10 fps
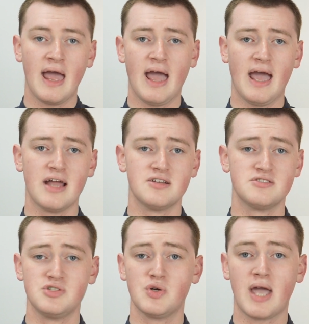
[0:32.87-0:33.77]

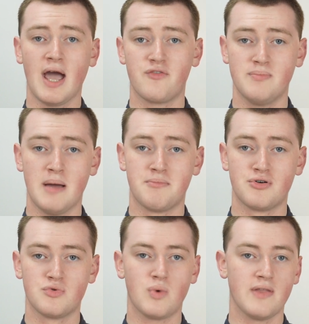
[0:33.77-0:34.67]
and you can't
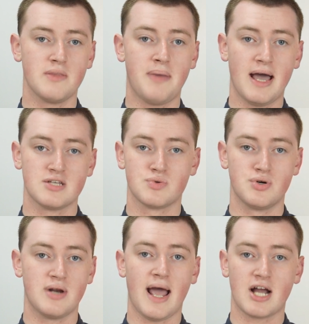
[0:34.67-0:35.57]
remember what the
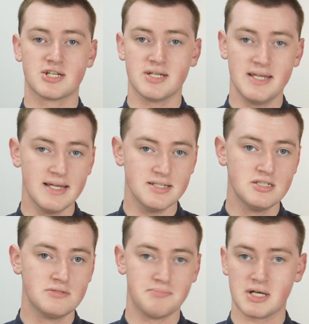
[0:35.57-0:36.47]
password actually
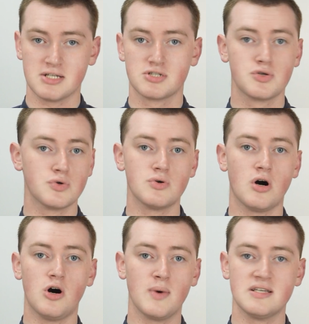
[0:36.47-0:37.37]
is because Google
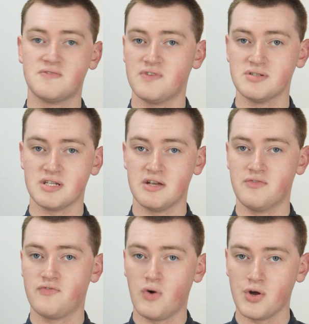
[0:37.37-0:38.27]
always fills it
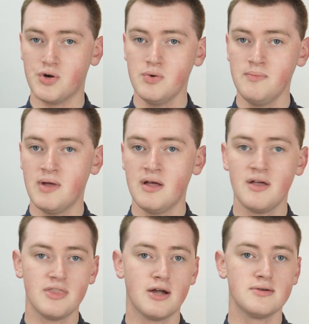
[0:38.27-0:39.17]
in for you,
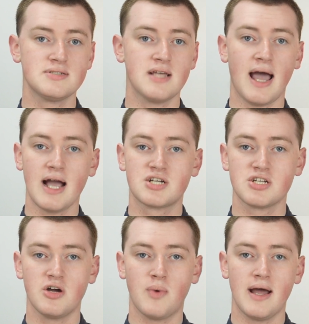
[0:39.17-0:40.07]
there's
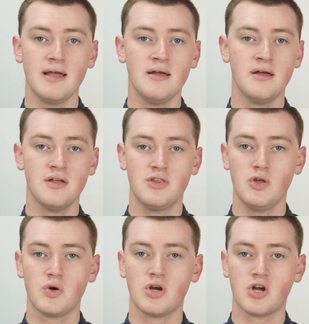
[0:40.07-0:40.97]
actually a way that
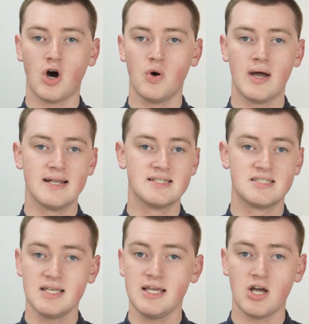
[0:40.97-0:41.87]
you can go and
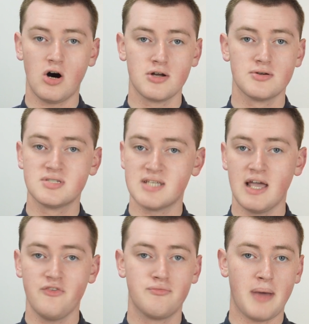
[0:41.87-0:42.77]
see all your
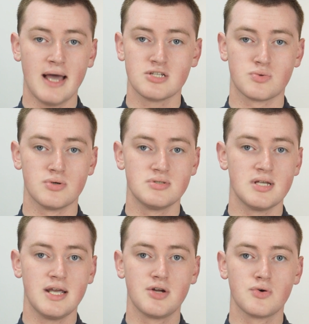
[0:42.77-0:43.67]
saved passwords
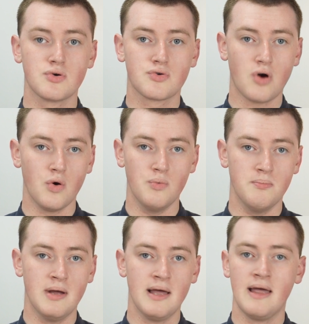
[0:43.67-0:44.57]
in Google
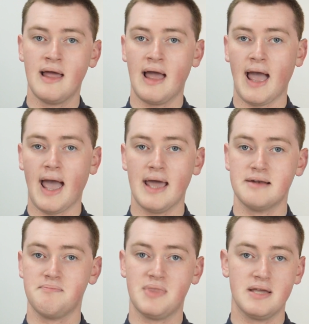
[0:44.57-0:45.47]
Chrome.
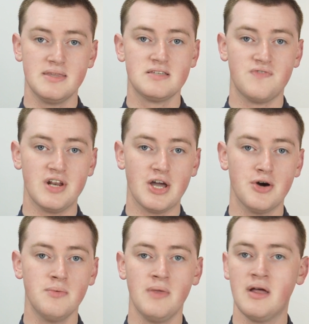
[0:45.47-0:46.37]
And in this
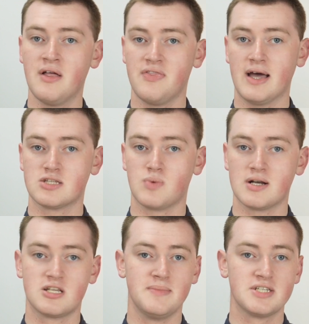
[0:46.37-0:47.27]
video, that's
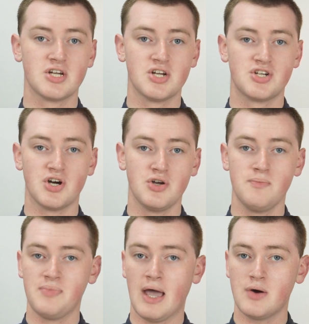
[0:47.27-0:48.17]
what Timmy's going to show
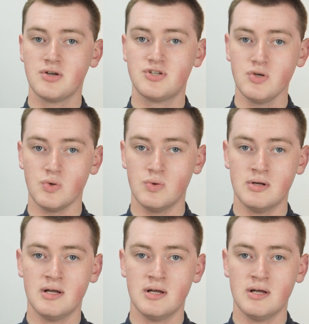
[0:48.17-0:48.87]
you how to do.